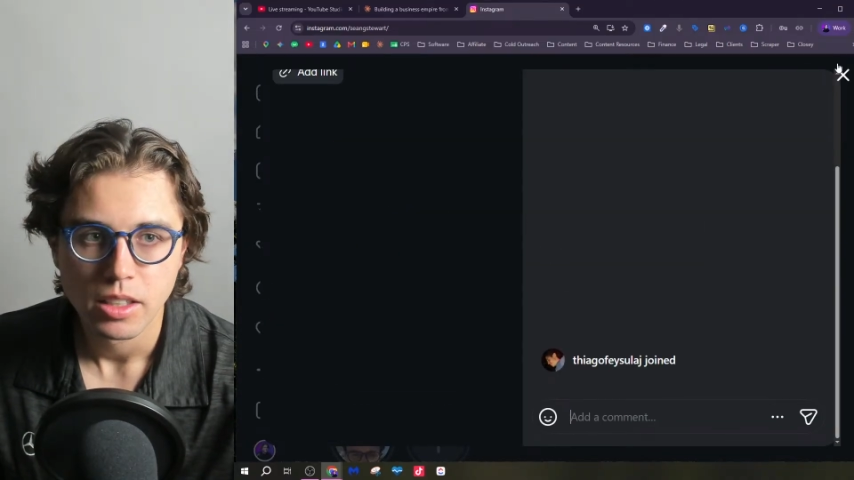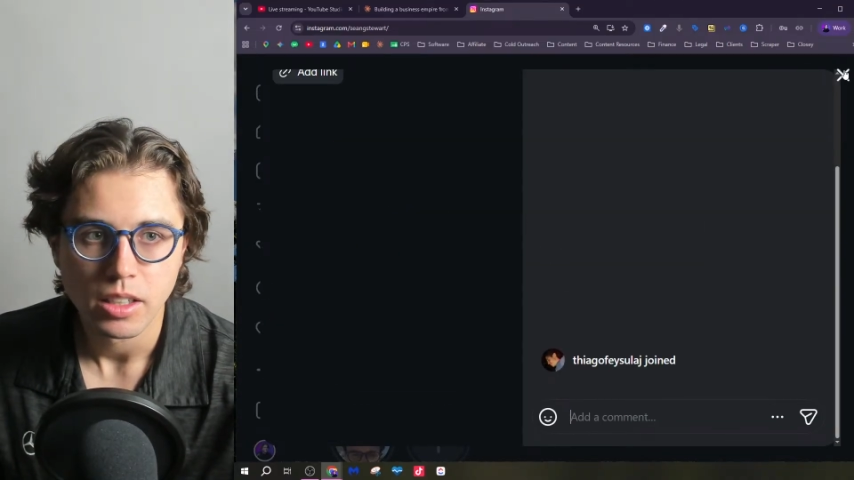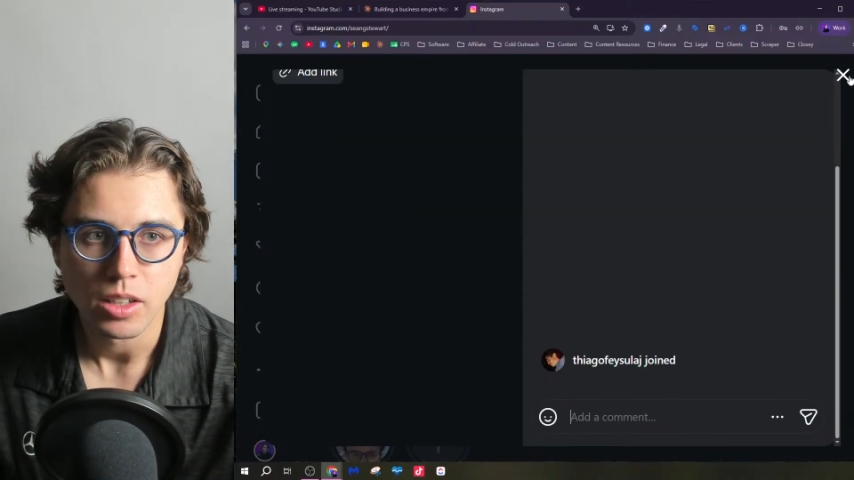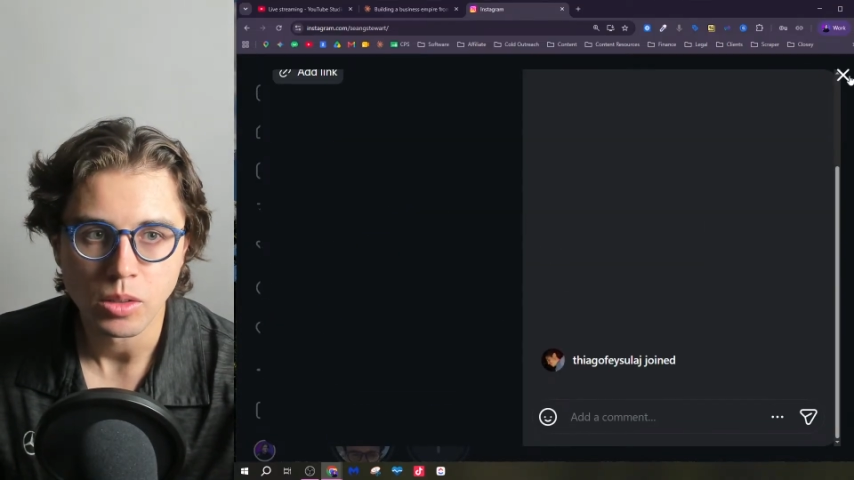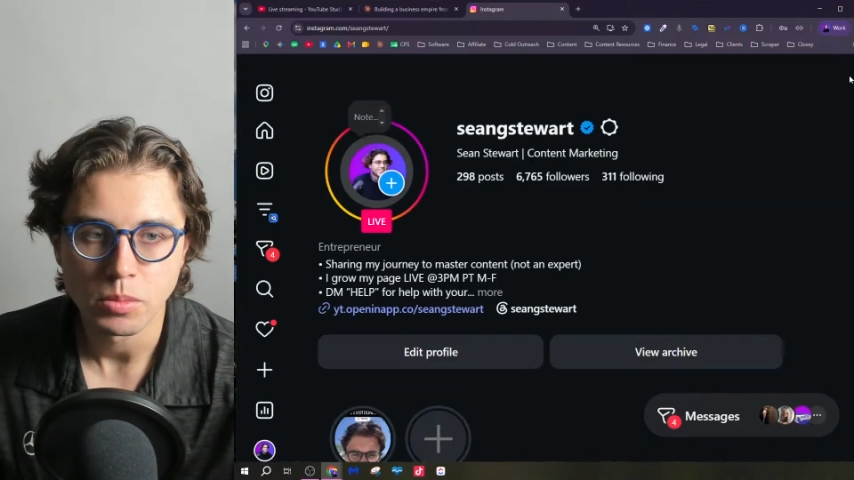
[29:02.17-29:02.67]

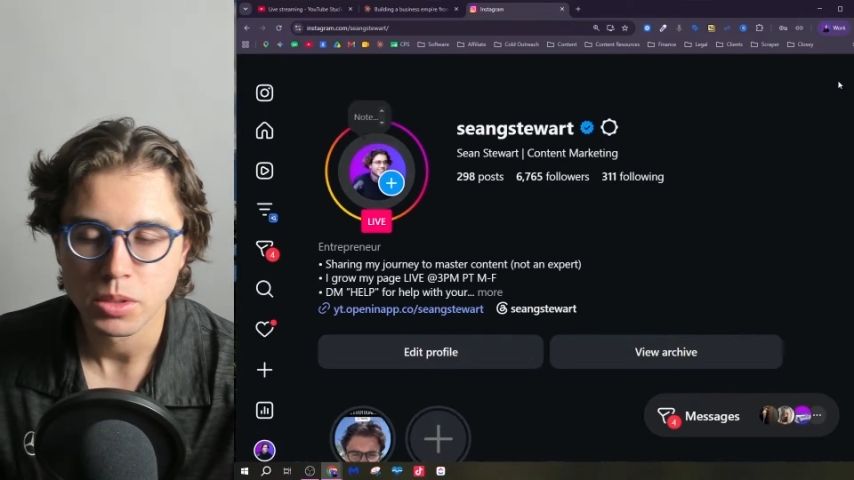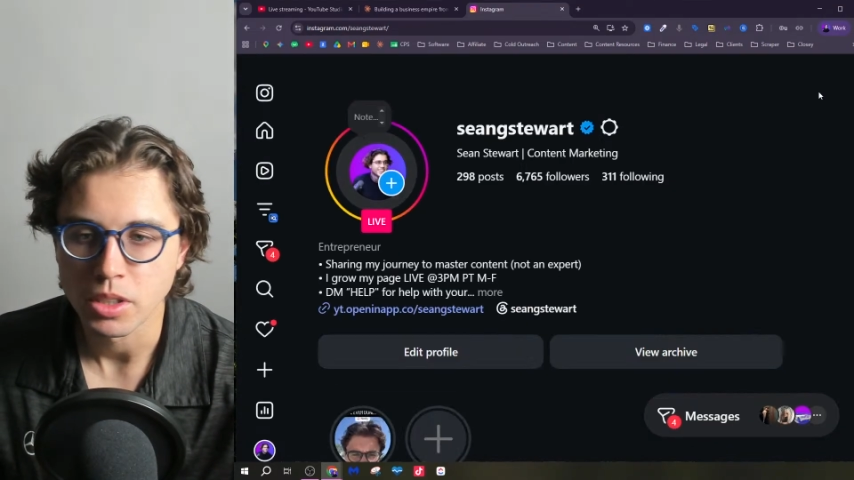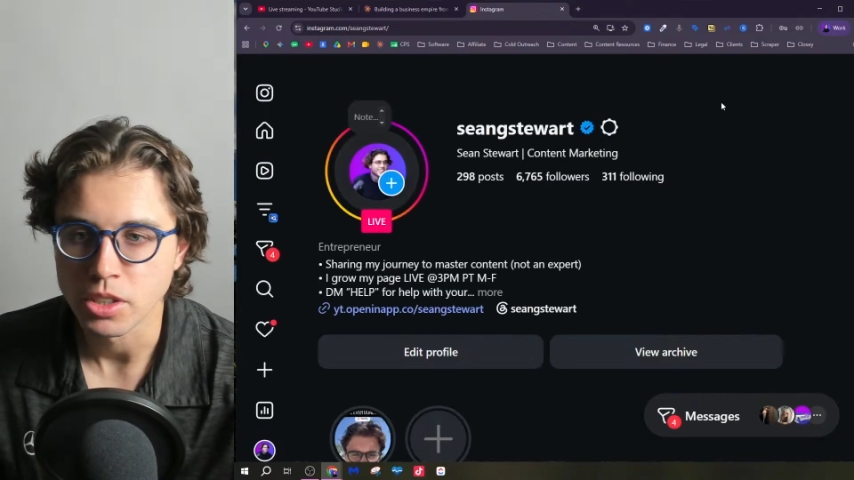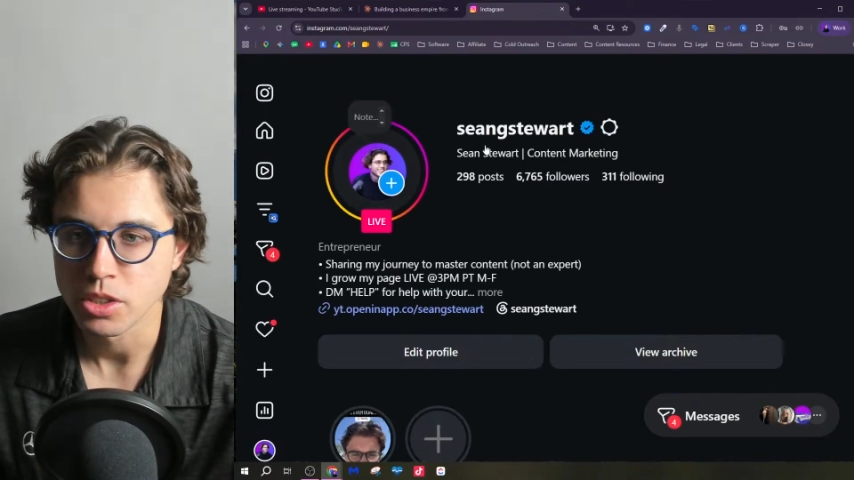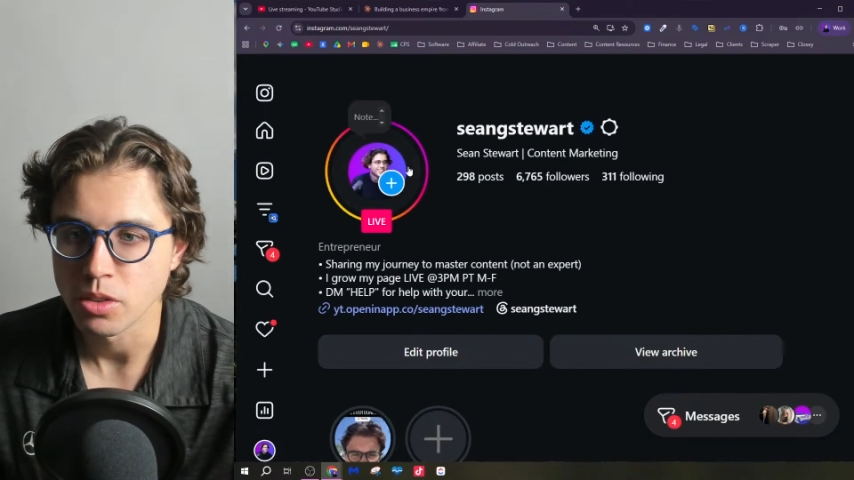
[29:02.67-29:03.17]
Oops, it
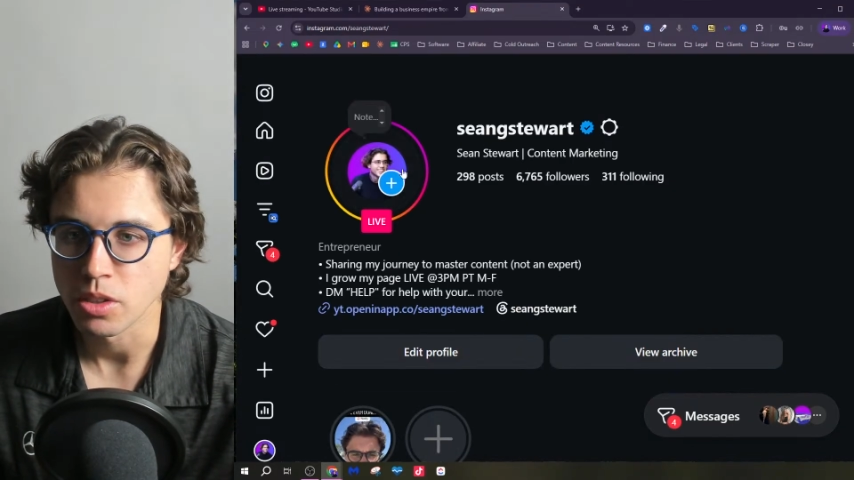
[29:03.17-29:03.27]
just goes to